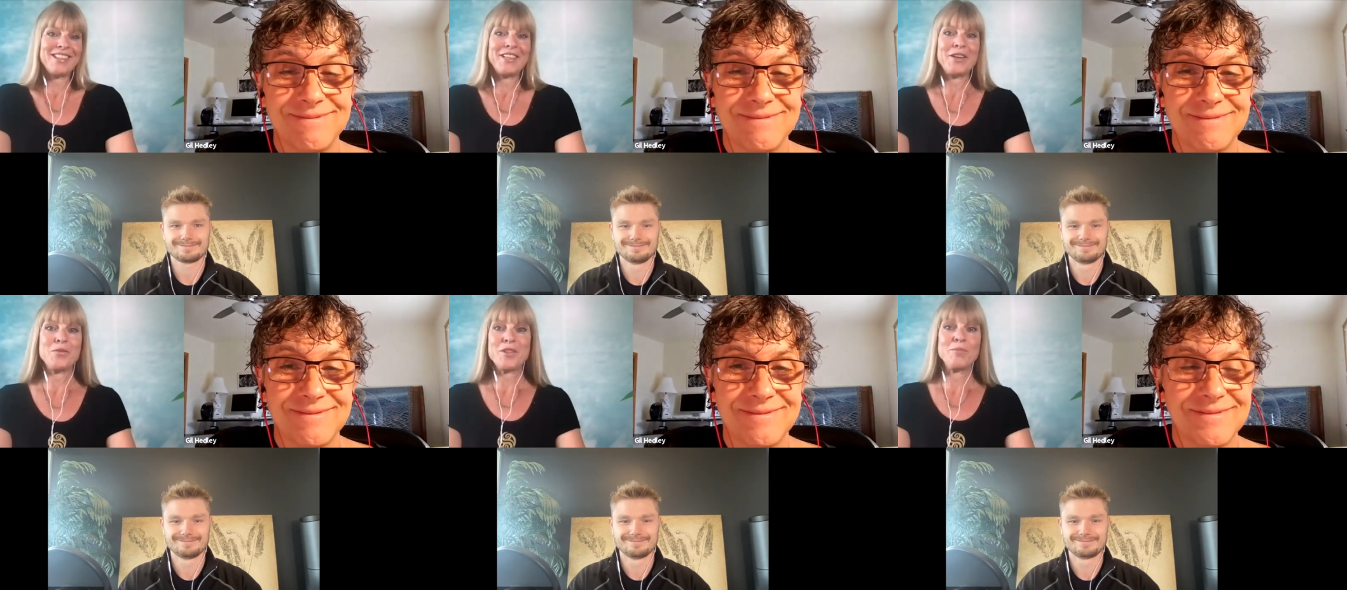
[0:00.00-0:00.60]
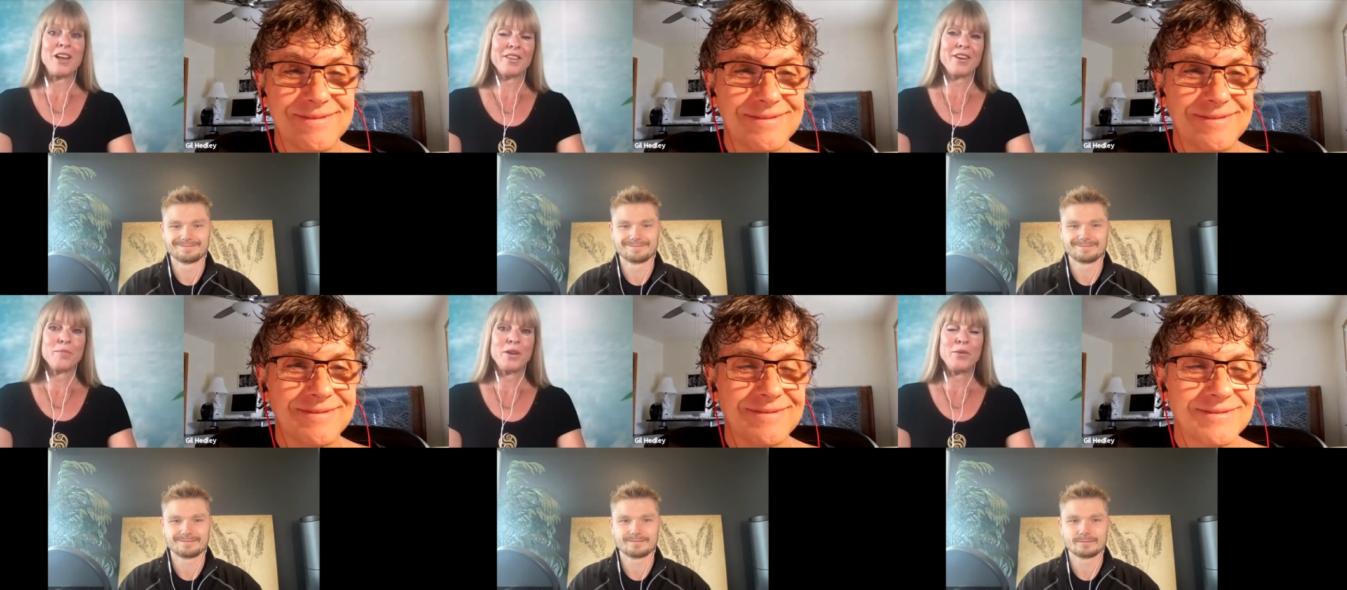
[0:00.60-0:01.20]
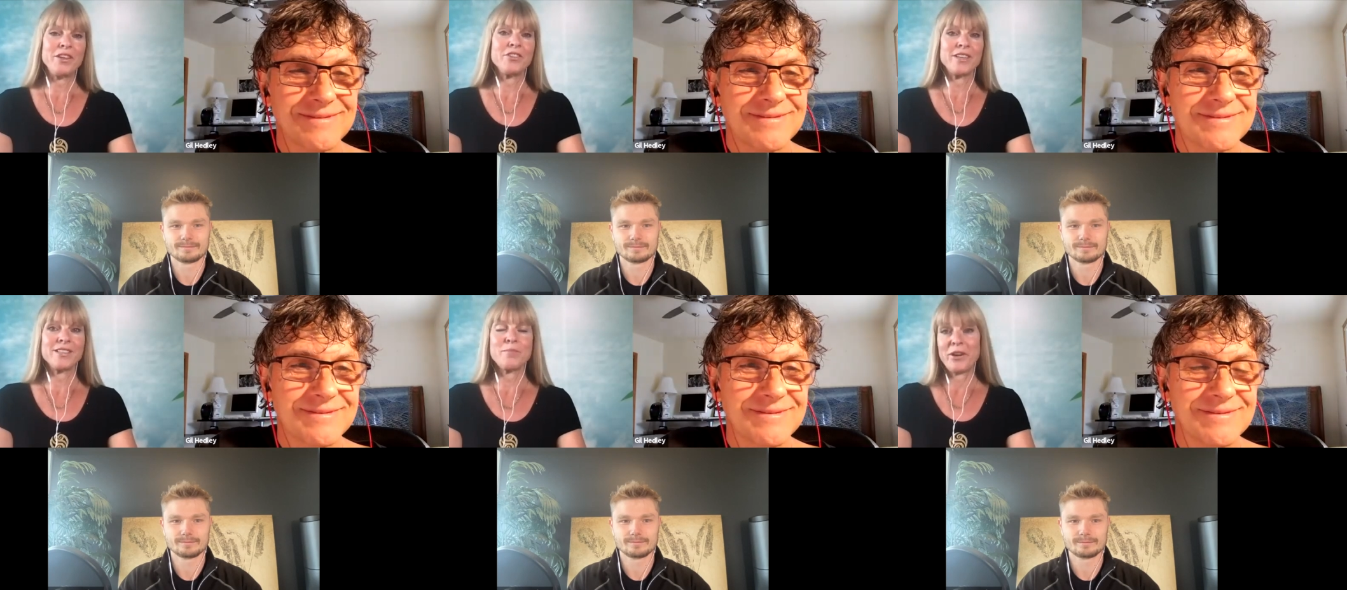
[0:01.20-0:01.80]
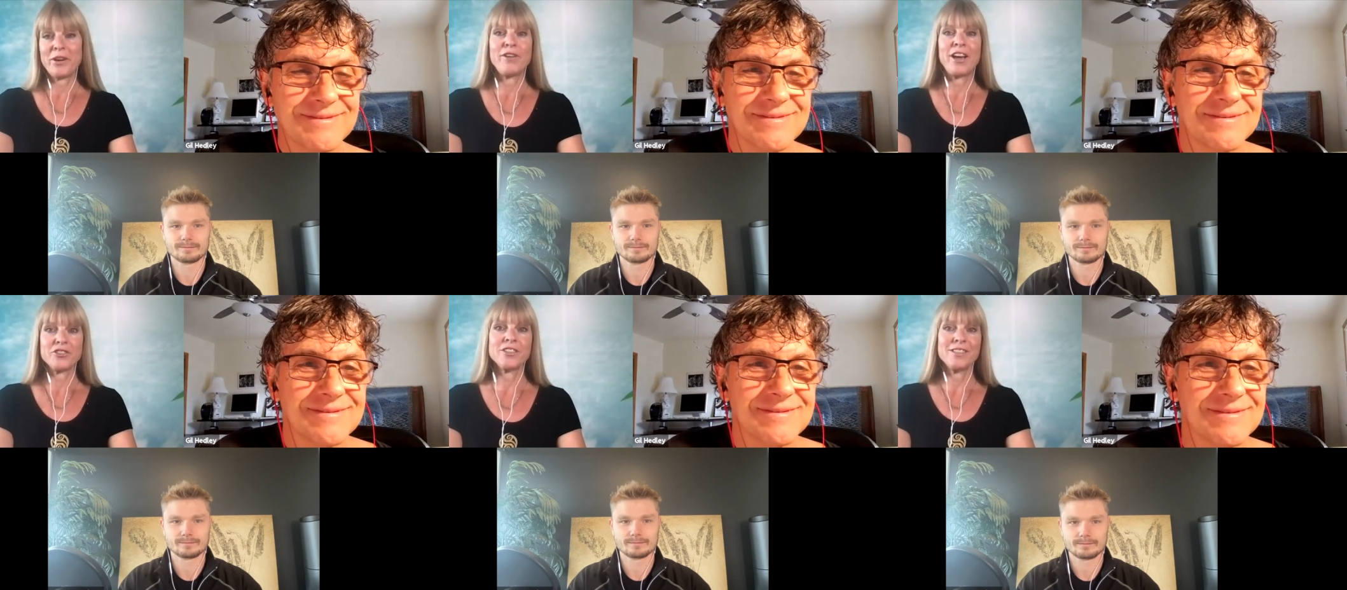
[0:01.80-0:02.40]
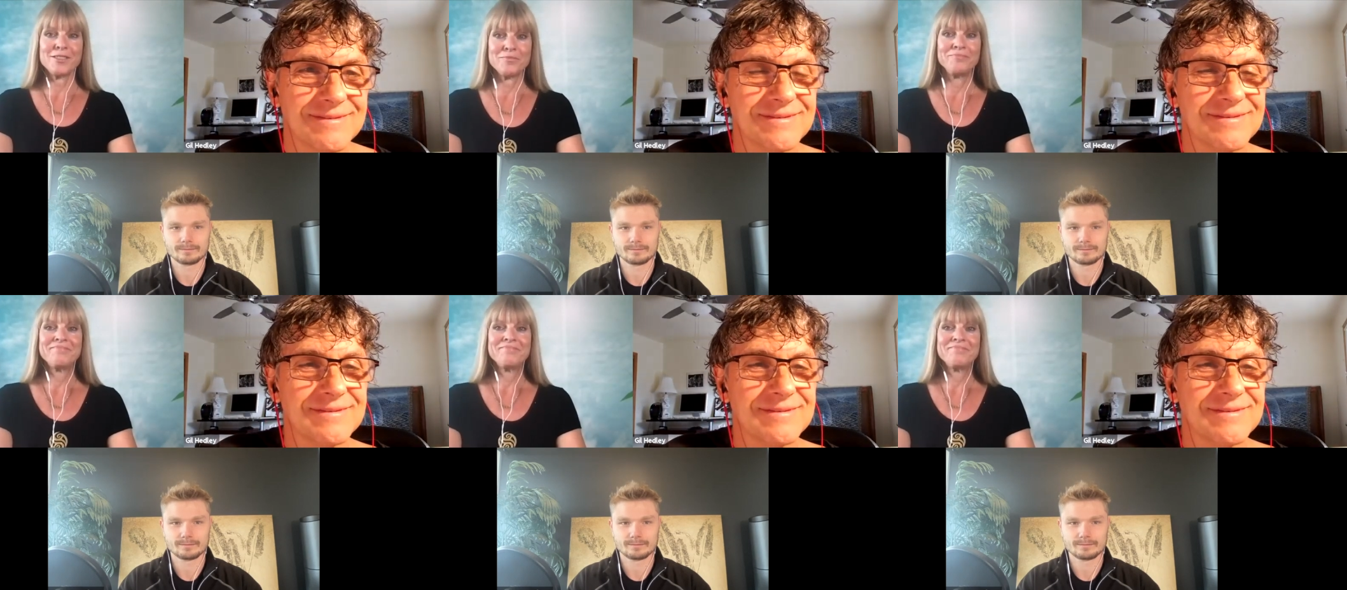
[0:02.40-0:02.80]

Speaker 1: basically, with block therapy, we address the perifascial system,